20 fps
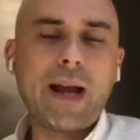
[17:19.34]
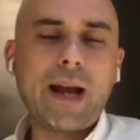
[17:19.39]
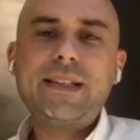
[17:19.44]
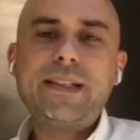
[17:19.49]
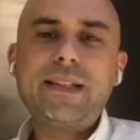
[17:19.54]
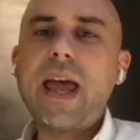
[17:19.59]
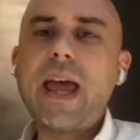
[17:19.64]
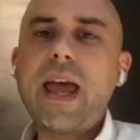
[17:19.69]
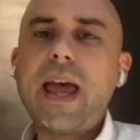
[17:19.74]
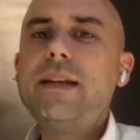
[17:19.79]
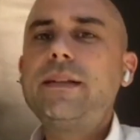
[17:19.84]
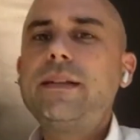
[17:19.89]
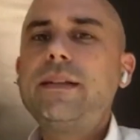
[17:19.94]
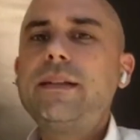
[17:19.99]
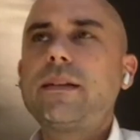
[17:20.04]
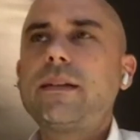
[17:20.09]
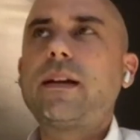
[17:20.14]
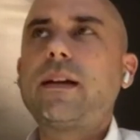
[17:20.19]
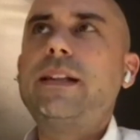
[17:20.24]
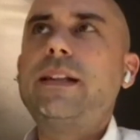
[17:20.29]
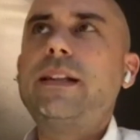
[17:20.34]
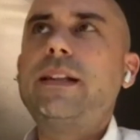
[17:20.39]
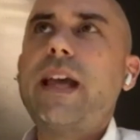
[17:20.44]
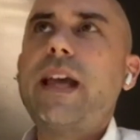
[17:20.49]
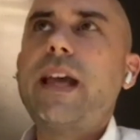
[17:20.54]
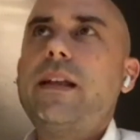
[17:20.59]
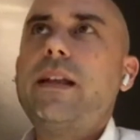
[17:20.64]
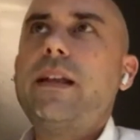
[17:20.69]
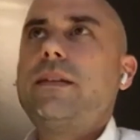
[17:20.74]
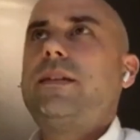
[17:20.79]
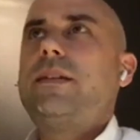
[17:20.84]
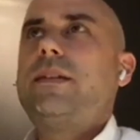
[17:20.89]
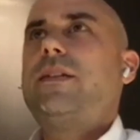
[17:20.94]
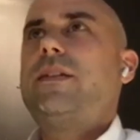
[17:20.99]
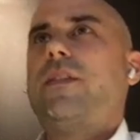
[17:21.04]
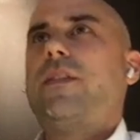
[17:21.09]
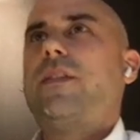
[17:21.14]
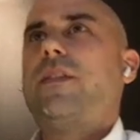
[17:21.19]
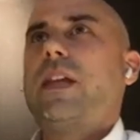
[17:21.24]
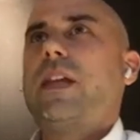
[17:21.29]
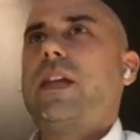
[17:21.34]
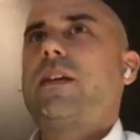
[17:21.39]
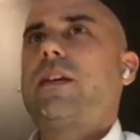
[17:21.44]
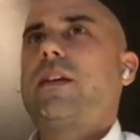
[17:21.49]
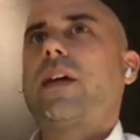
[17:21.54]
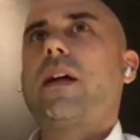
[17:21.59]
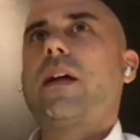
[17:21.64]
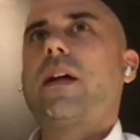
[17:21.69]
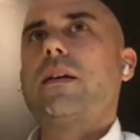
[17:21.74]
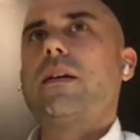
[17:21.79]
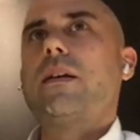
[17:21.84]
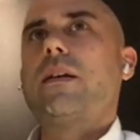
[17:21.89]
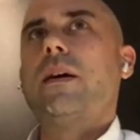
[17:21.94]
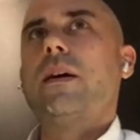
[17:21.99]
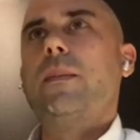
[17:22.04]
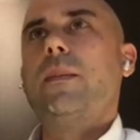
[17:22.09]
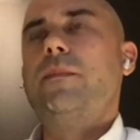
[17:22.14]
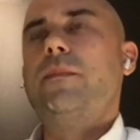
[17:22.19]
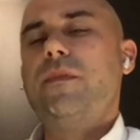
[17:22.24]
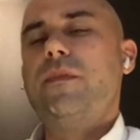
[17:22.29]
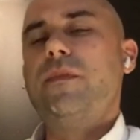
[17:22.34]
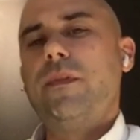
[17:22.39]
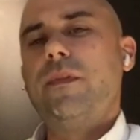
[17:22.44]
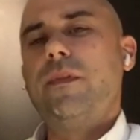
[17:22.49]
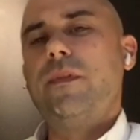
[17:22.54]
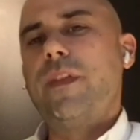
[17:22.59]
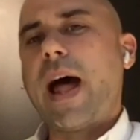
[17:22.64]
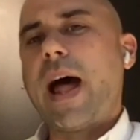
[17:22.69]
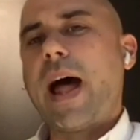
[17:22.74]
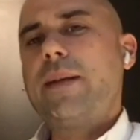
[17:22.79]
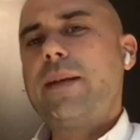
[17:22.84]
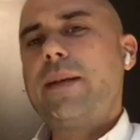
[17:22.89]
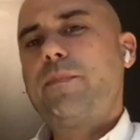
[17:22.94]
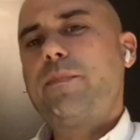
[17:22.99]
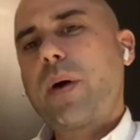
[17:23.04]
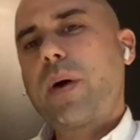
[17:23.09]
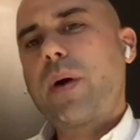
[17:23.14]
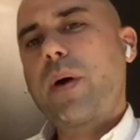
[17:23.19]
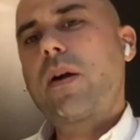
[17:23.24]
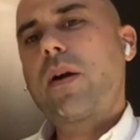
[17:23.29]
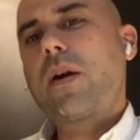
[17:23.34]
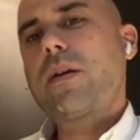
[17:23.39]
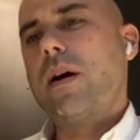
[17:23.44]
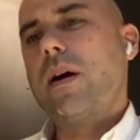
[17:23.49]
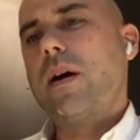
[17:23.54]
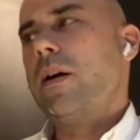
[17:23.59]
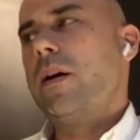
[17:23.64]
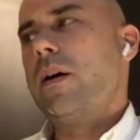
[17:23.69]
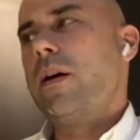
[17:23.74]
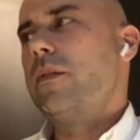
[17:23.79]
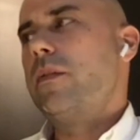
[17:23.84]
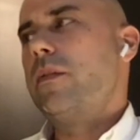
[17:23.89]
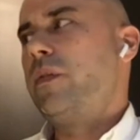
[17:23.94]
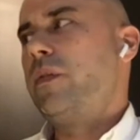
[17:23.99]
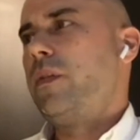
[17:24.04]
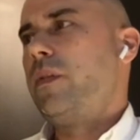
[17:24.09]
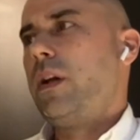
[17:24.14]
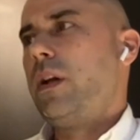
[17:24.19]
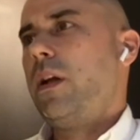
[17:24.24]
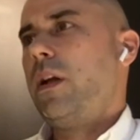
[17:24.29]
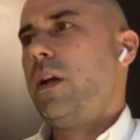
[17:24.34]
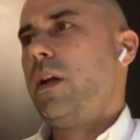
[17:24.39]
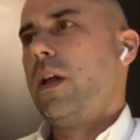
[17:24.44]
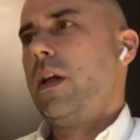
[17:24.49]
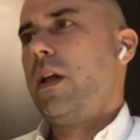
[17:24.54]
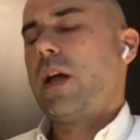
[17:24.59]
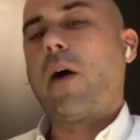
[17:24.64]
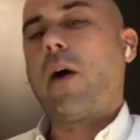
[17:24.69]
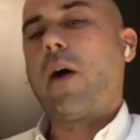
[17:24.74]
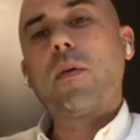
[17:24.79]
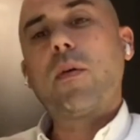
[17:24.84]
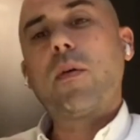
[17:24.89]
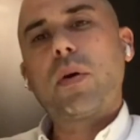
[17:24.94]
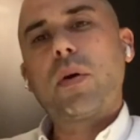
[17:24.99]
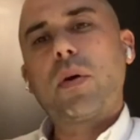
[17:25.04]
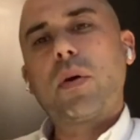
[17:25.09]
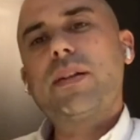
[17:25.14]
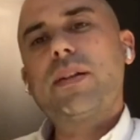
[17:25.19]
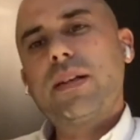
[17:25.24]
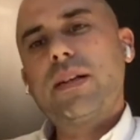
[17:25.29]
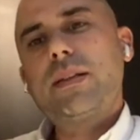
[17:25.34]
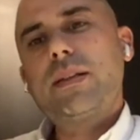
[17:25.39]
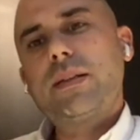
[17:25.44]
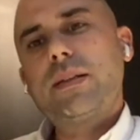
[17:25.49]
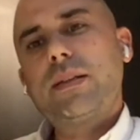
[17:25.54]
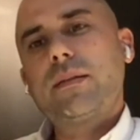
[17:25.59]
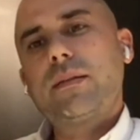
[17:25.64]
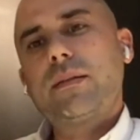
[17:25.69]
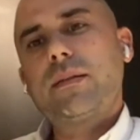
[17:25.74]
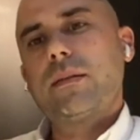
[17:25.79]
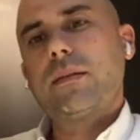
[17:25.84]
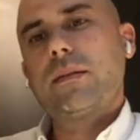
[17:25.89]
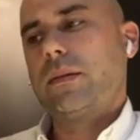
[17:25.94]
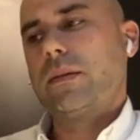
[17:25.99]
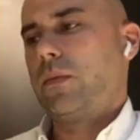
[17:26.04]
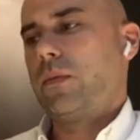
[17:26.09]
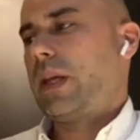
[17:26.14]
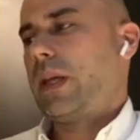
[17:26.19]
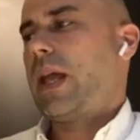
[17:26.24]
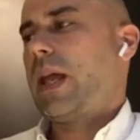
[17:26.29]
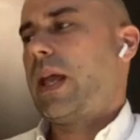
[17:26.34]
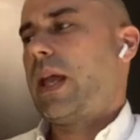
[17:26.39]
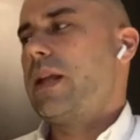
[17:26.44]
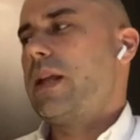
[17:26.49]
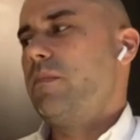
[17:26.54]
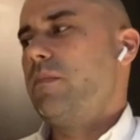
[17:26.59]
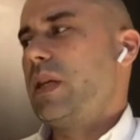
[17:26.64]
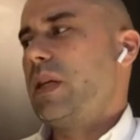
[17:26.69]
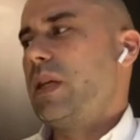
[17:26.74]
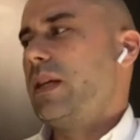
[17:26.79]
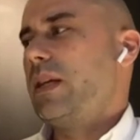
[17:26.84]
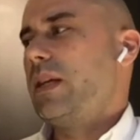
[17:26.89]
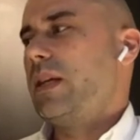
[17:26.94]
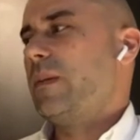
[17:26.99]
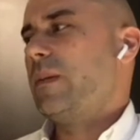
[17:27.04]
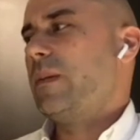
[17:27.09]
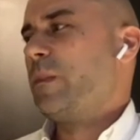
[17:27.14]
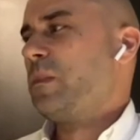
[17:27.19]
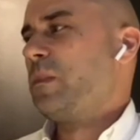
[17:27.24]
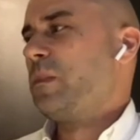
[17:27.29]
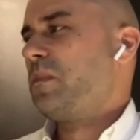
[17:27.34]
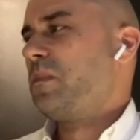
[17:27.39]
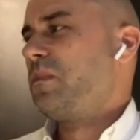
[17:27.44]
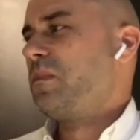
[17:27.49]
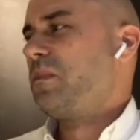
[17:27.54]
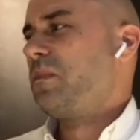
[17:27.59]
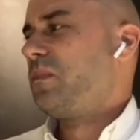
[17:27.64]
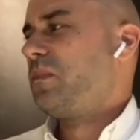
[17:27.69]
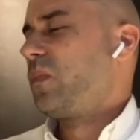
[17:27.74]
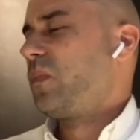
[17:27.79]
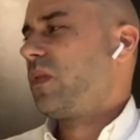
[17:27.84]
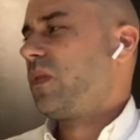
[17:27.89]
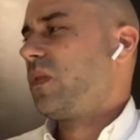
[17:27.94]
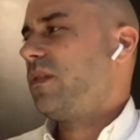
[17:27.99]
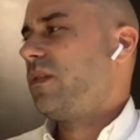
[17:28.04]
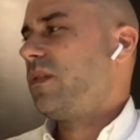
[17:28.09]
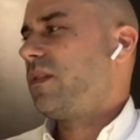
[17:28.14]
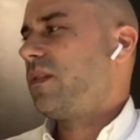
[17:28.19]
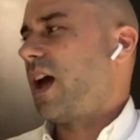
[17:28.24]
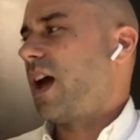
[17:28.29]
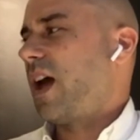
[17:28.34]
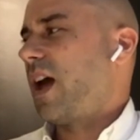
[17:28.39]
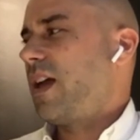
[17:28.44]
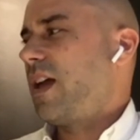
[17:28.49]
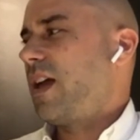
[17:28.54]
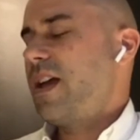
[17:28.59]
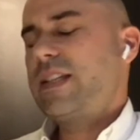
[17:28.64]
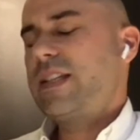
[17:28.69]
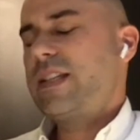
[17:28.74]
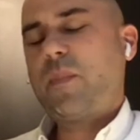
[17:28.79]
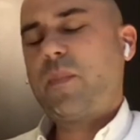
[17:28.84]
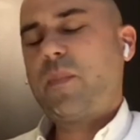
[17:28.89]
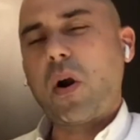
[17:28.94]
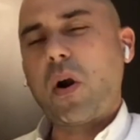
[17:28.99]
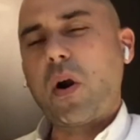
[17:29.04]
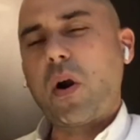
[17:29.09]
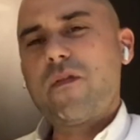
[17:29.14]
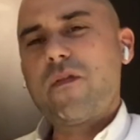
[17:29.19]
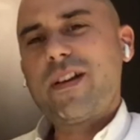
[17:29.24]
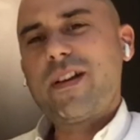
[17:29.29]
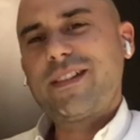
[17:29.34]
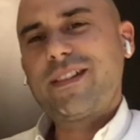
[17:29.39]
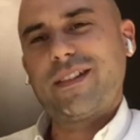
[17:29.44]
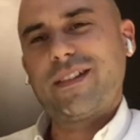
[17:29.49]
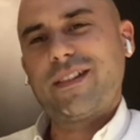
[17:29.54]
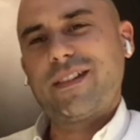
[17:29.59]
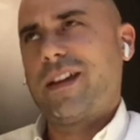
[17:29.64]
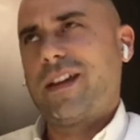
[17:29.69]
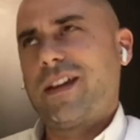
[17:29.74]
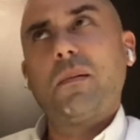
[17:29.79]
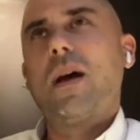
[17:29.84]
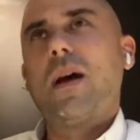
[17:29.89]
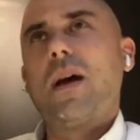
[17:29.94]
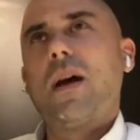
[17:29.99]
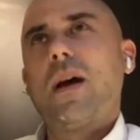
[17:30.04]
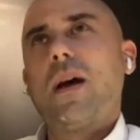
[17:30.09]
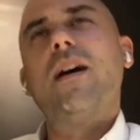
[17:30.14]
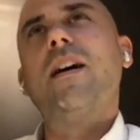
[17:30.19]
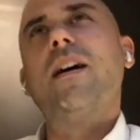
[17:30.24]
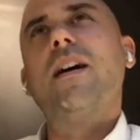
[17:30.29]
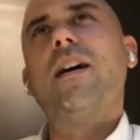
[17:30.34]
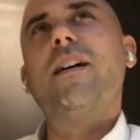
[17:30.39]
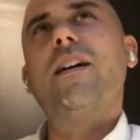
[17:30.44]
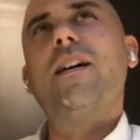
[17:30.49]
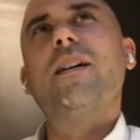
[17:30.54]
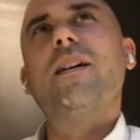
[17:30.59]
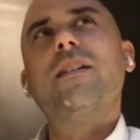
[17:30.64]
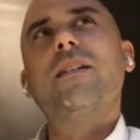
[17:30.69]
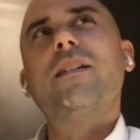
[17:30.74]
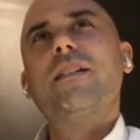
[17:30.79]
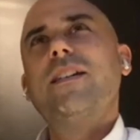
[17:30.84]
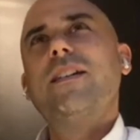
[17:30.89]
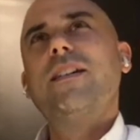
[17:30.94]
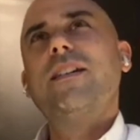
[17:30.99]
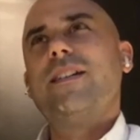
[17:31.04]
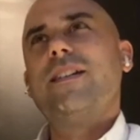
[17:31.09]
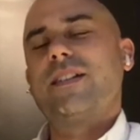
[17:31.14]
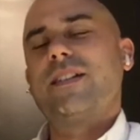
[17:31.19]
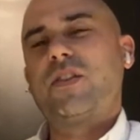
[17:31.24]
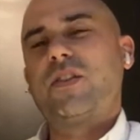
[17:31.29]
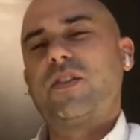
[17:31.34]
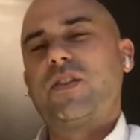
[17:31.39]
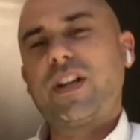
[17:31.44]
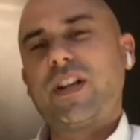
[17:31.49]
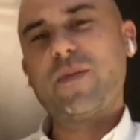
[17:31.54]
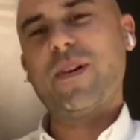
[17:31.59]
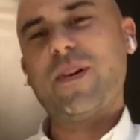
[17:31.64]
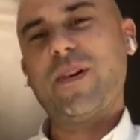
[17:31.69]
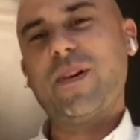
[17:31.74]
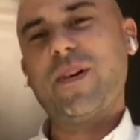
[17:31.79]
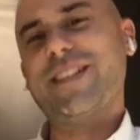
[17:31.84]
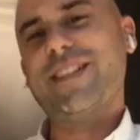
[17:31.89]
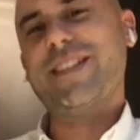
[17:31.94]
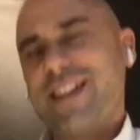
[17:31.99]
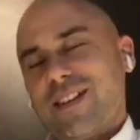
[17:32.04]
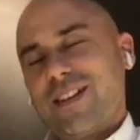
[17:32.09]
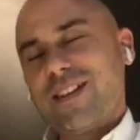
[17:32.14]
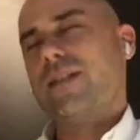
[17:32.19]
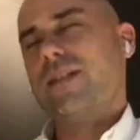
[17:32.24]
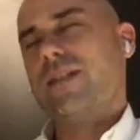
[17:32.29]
tend to think that that part of our process can be, I guess, perfect. Like, it's a tricky word, isn't it?